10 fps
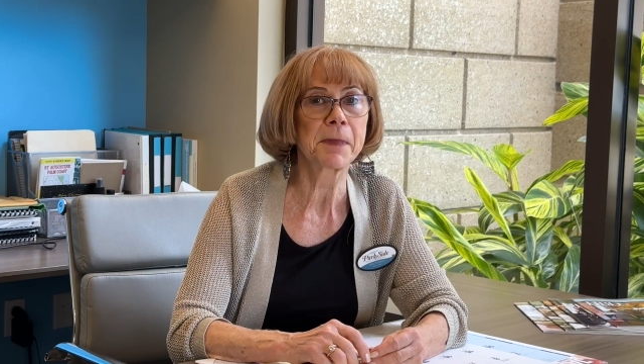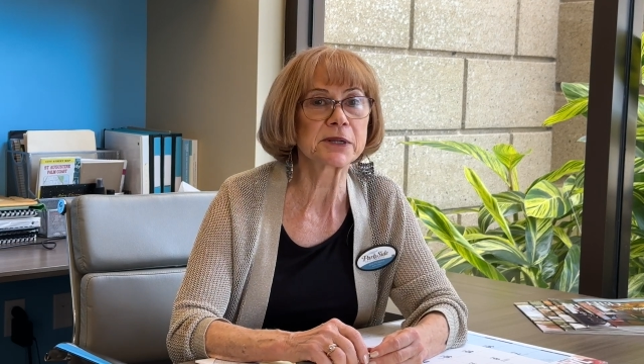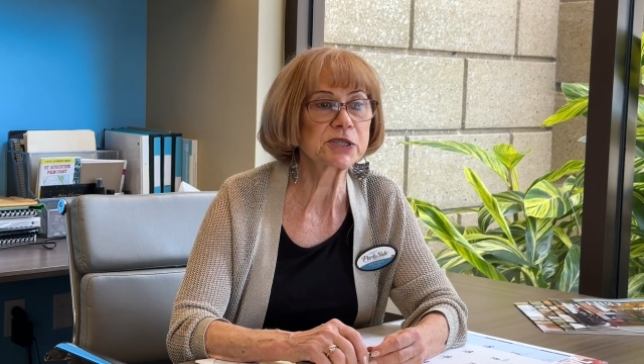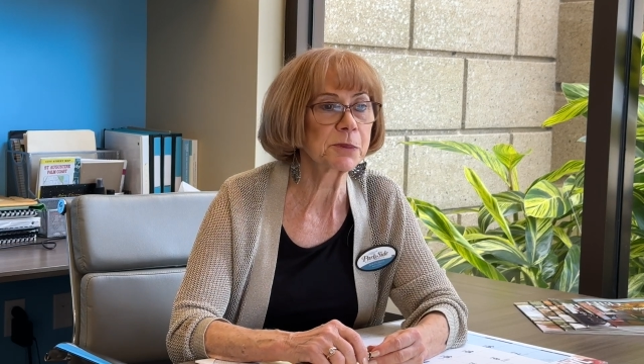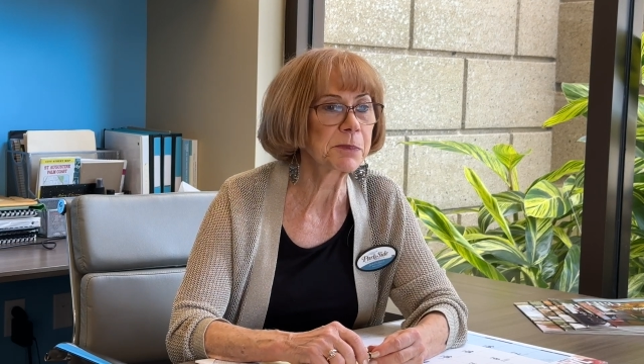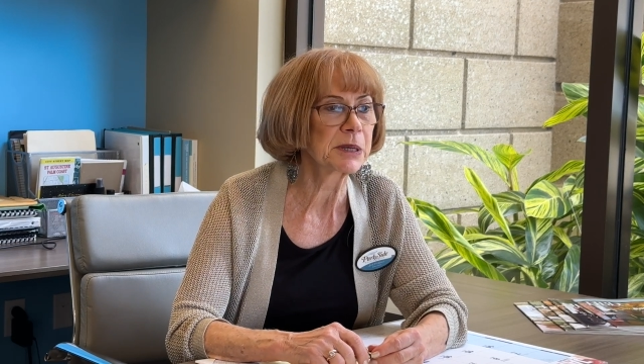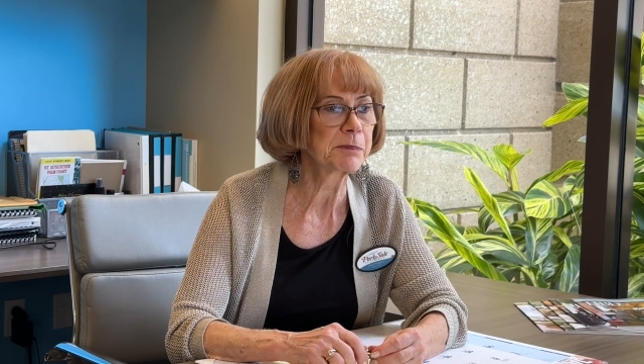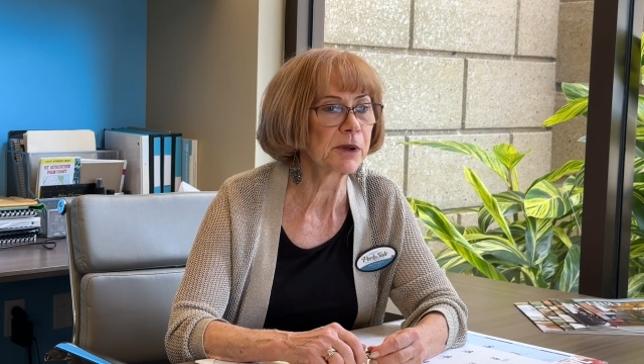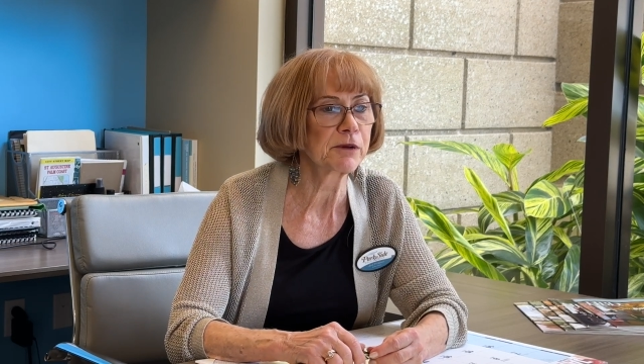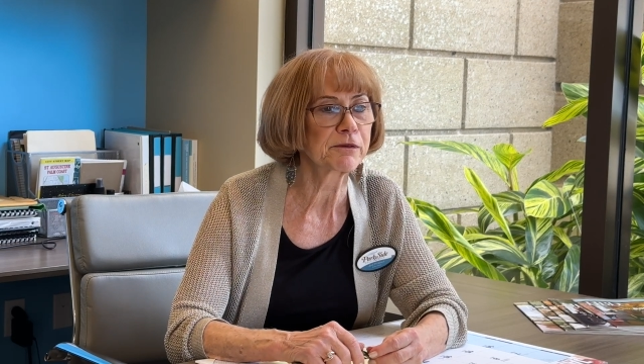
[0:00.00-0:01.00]
bunch of
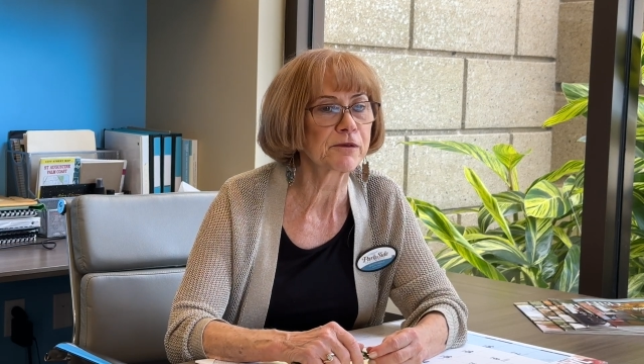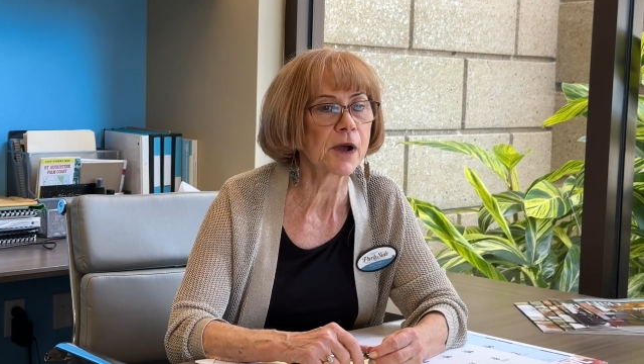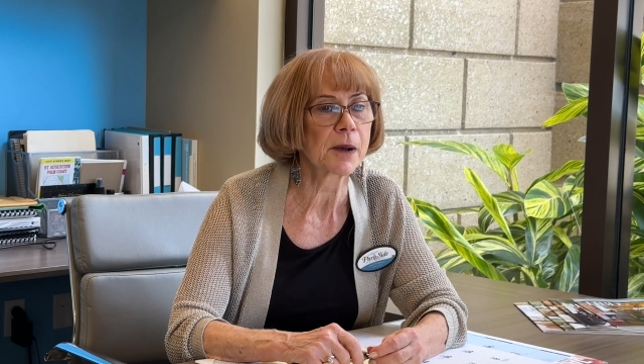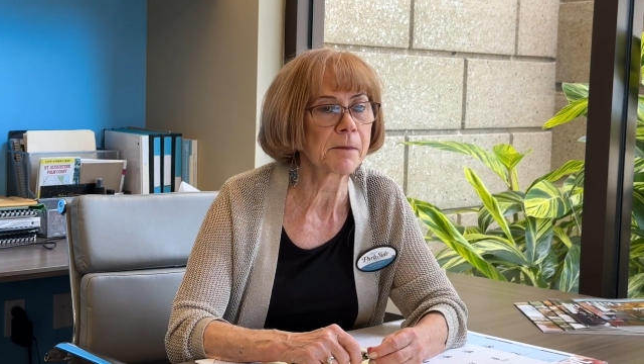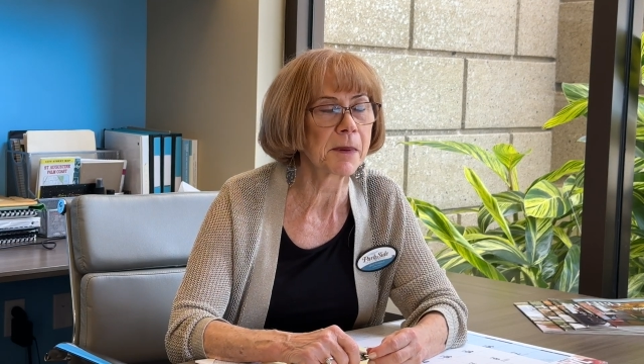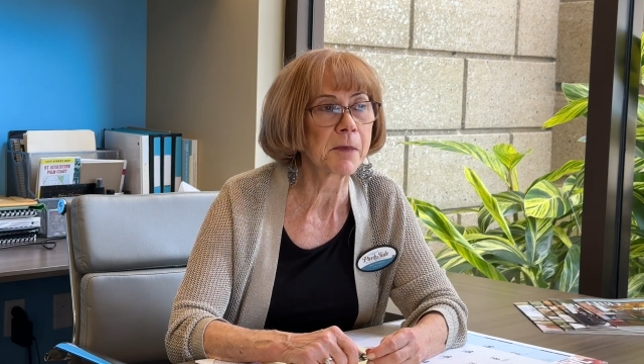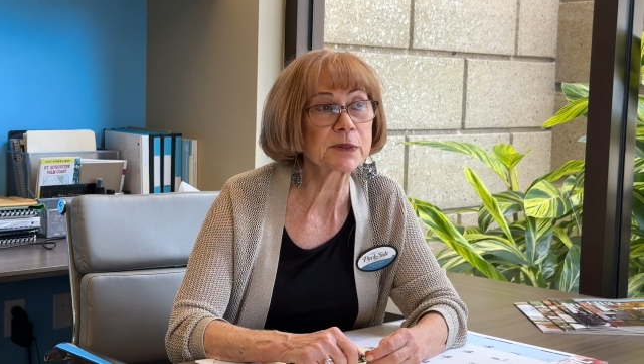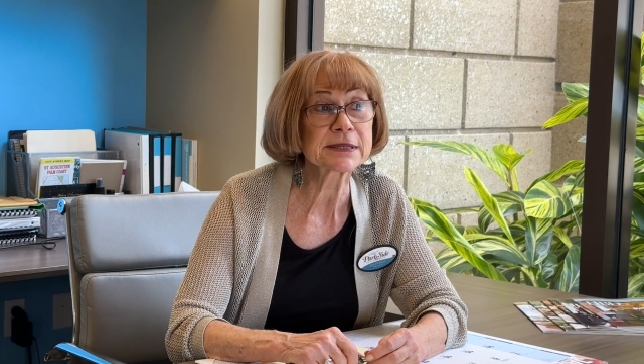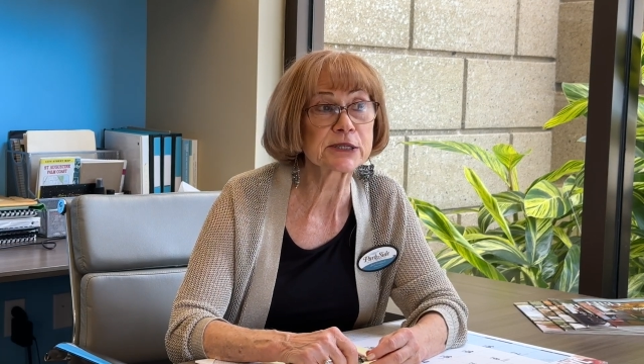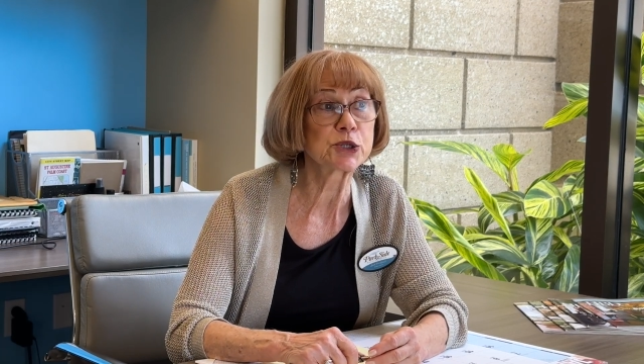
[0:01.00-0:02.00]
people from
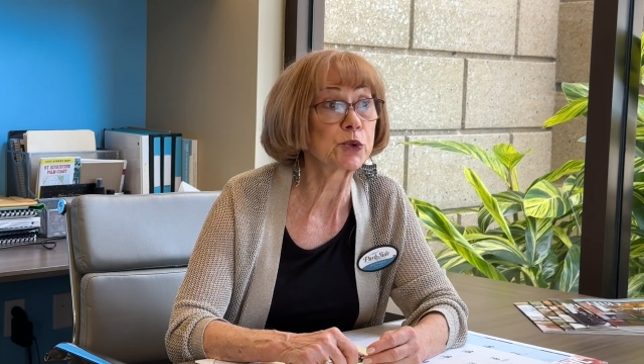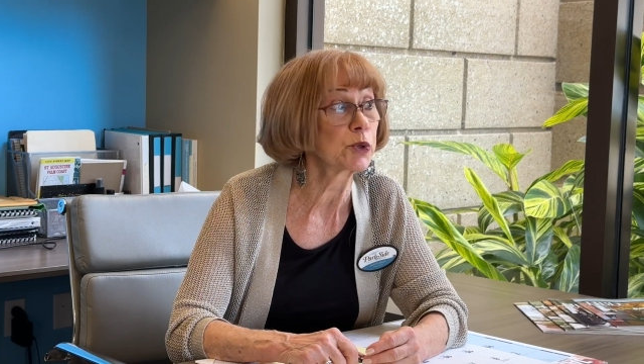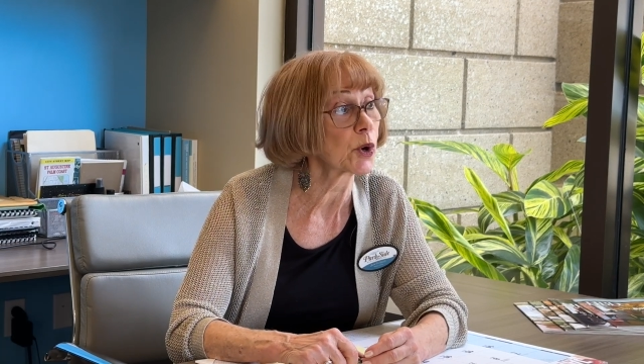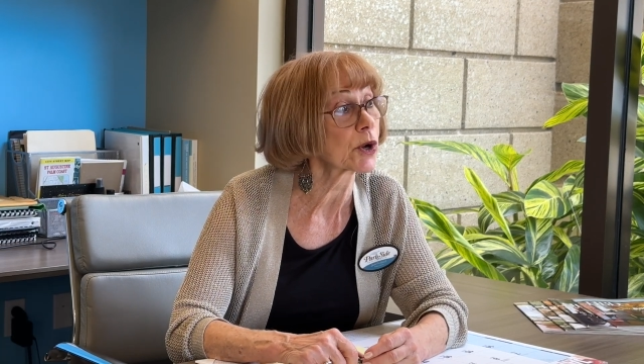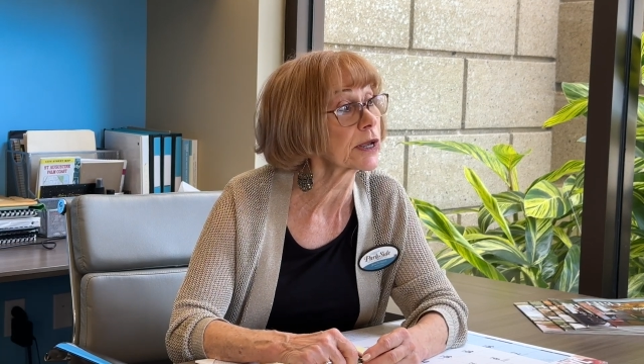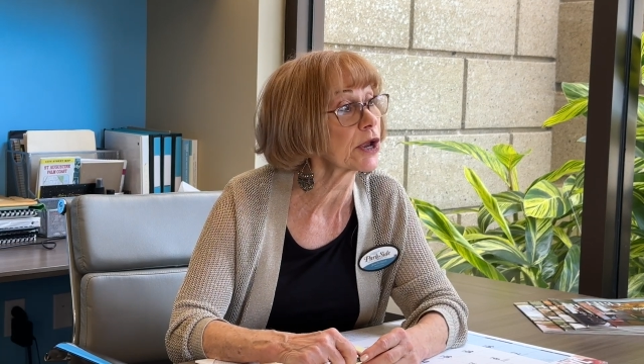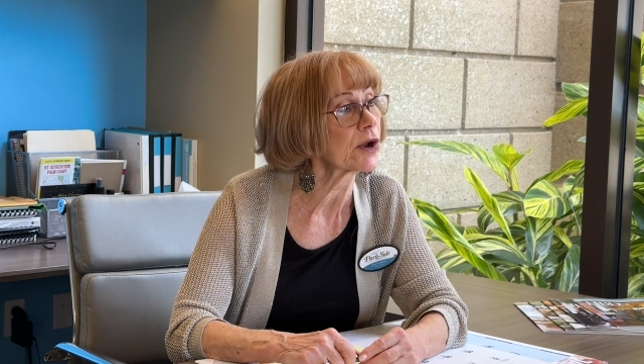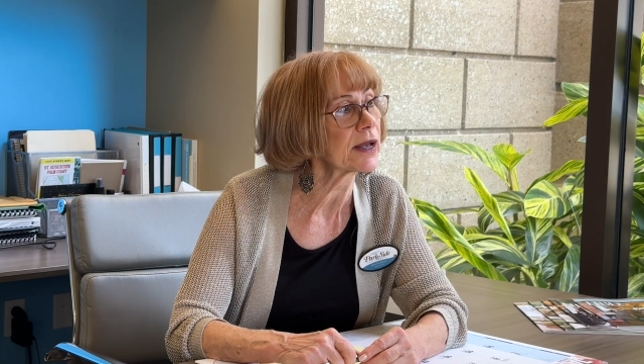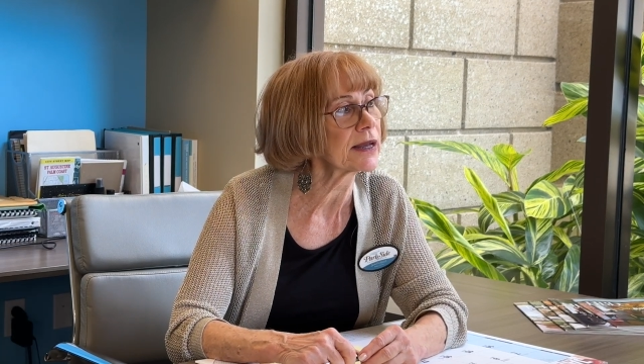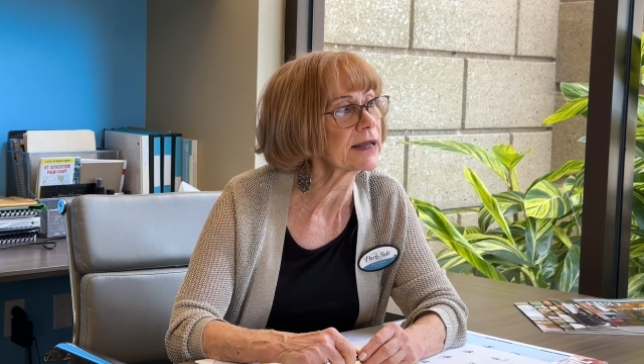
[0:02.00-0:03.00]
mostly New York
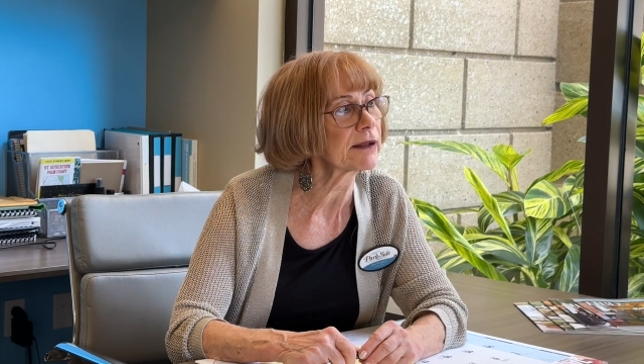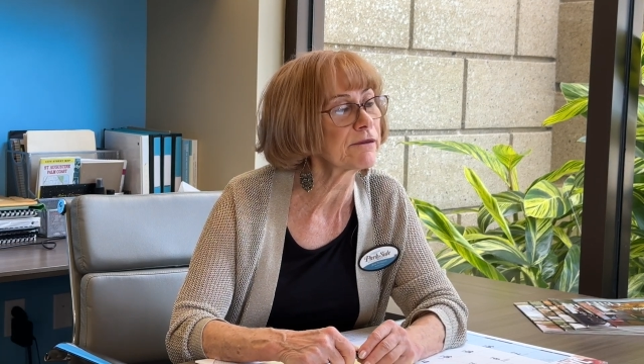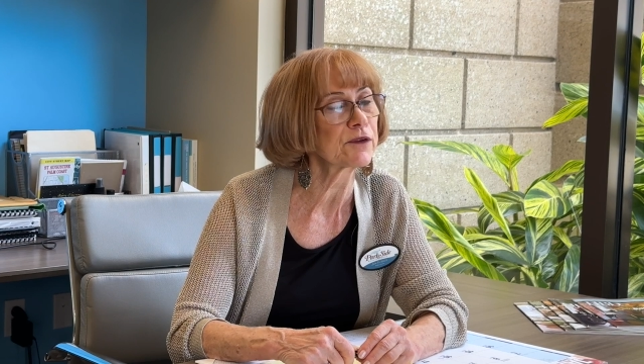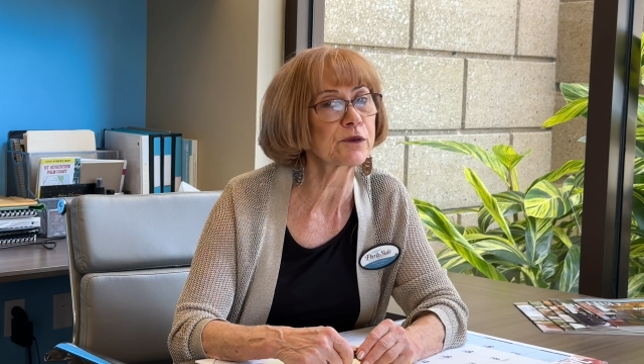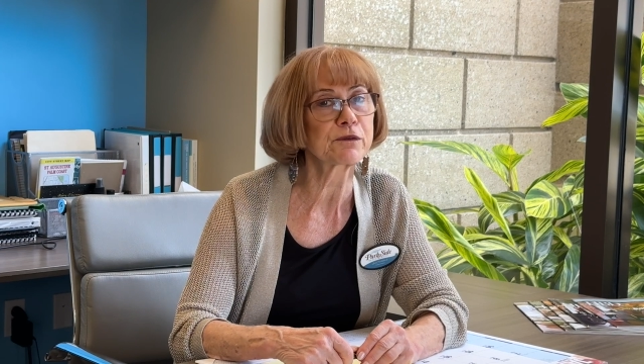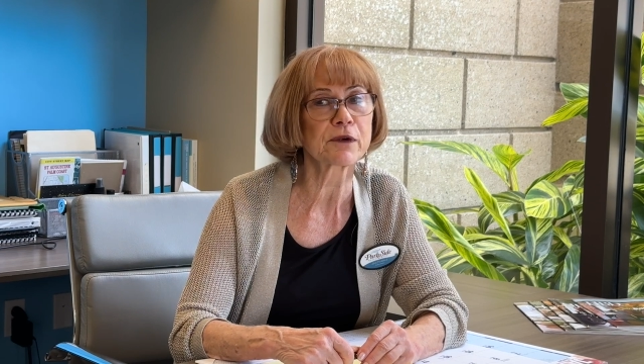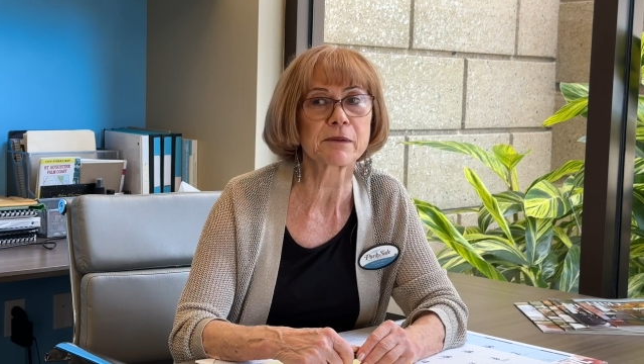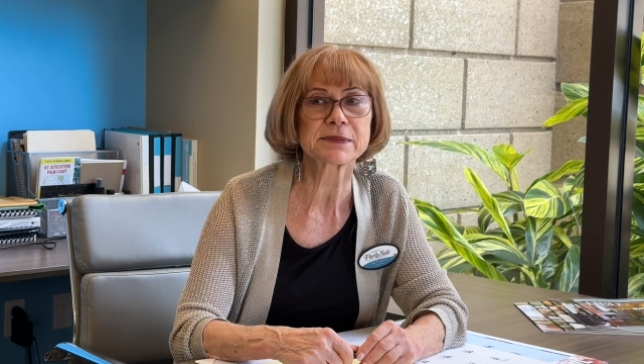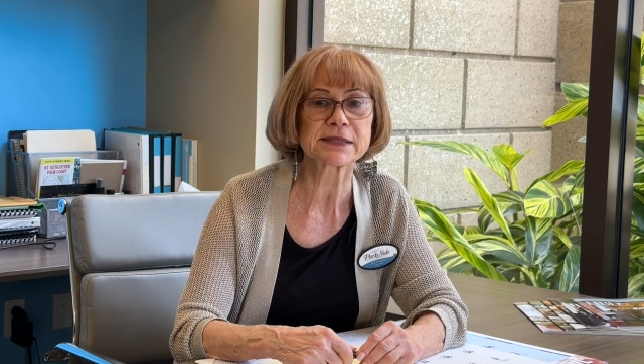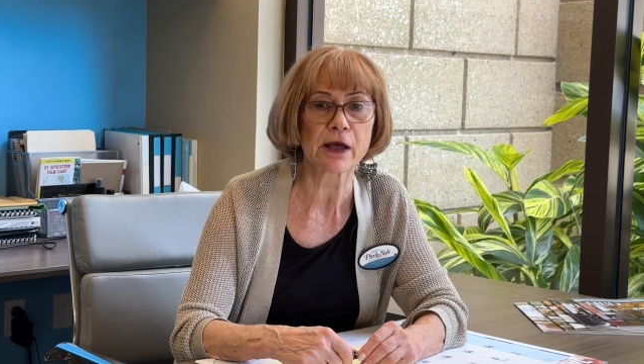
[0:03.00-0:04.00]
area and a few from
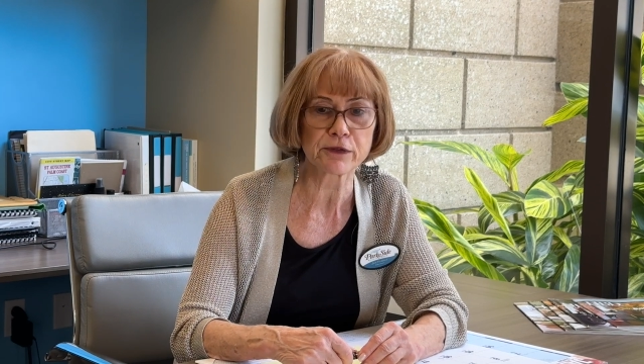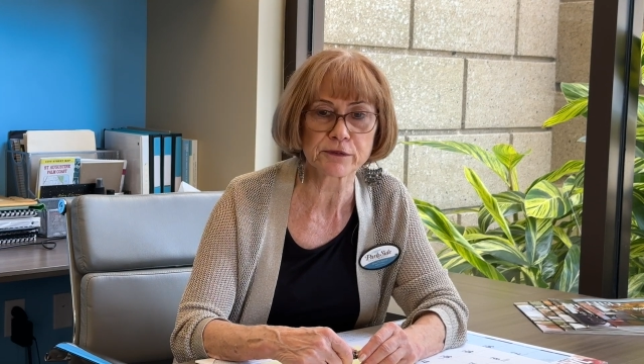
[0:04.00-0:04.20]
South